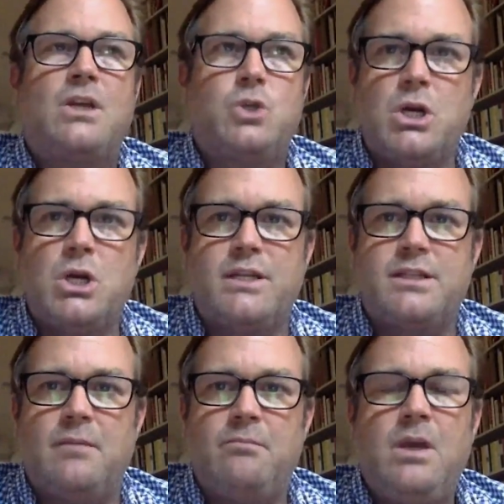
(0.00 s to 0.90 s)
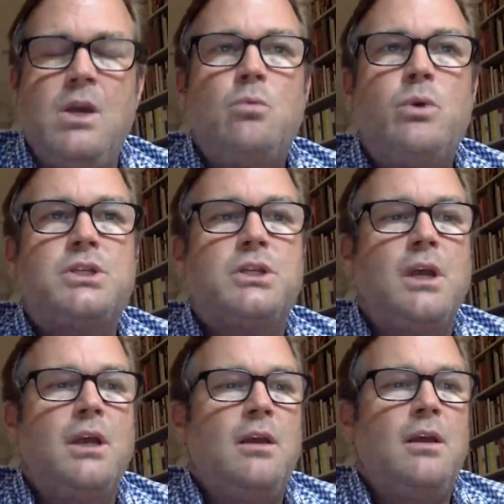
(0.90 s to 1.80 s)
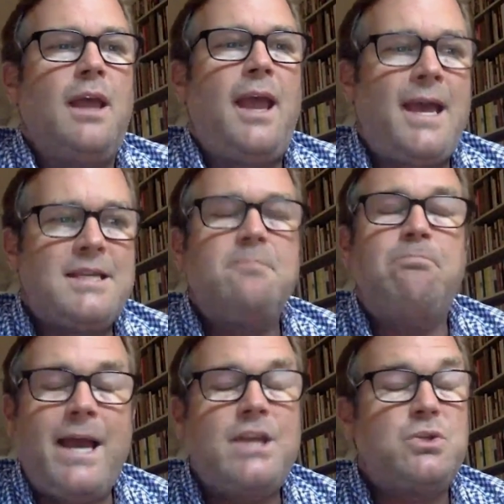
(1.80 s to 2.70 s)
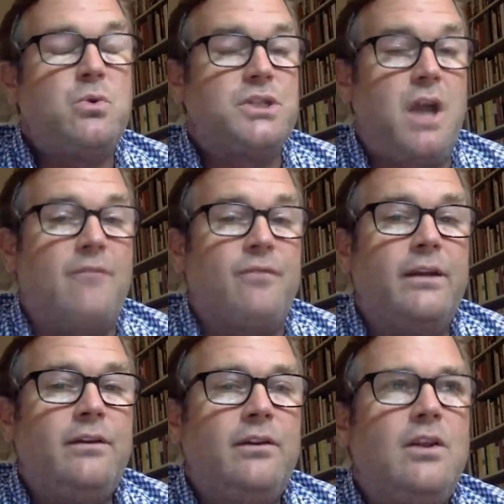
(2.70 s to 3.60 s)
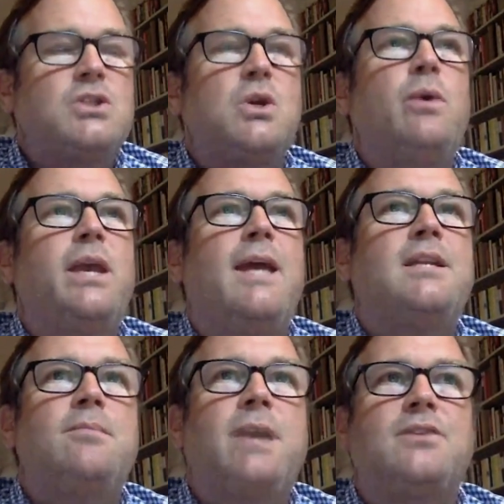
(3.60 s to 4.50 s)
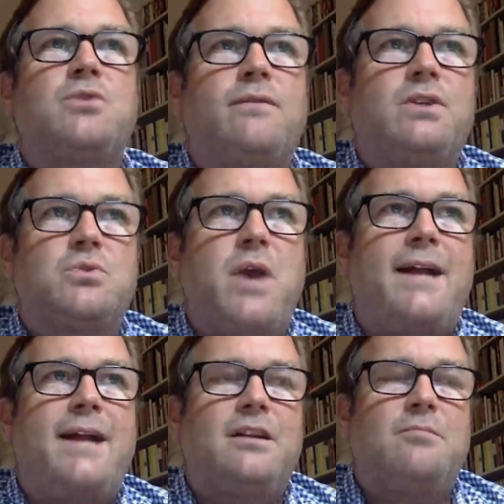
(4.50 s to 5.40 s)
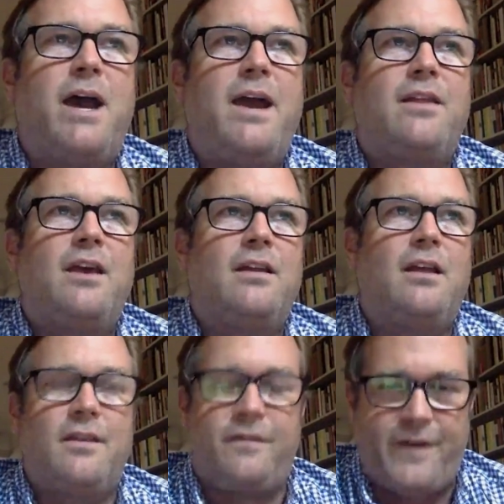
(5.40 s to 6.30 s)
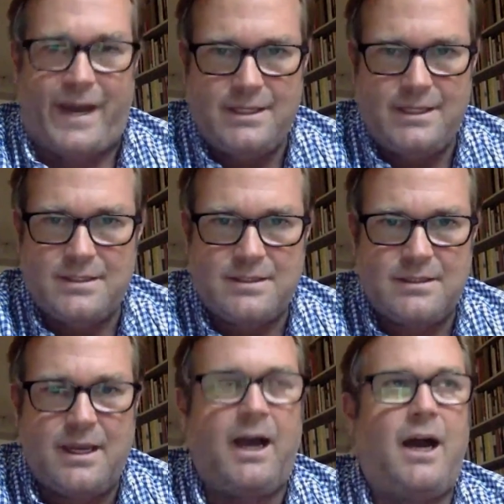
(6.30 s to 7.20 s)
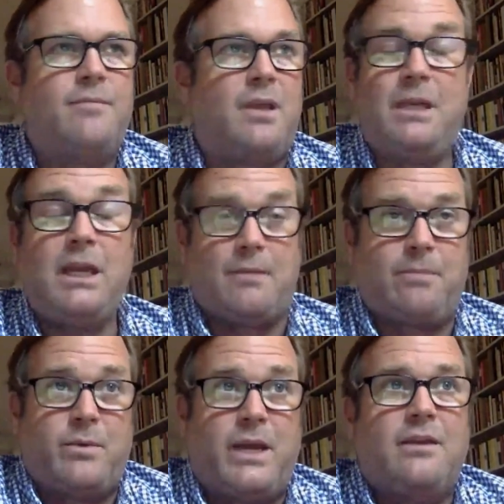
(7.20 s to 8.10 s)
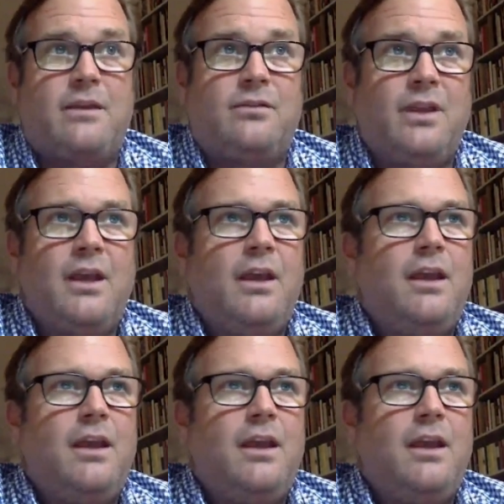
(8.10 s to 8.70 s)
journalism, which has a bias towards conflict, and so we end up getting sort of distracted by the fights. And media, by the way, is